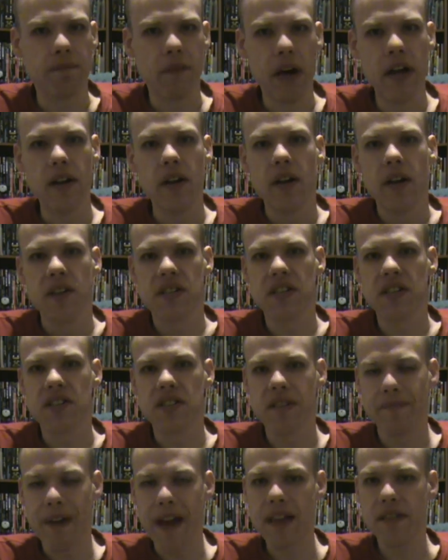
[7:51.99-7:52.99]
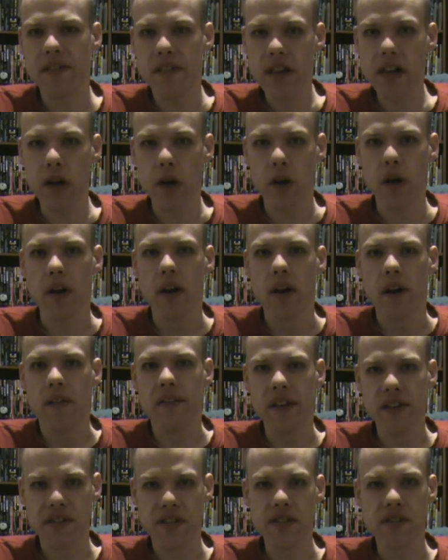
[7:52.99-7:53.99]
But since the Mad Thinker,
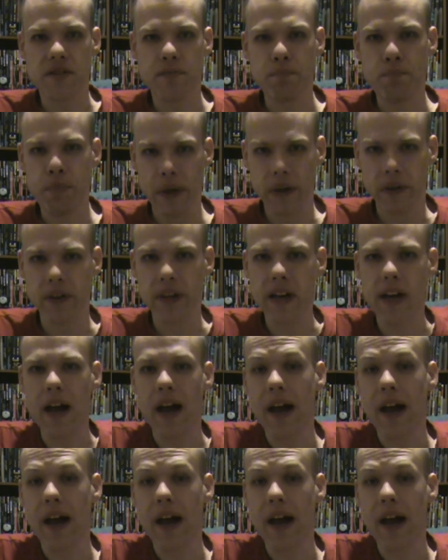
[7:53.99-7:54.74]
this is building,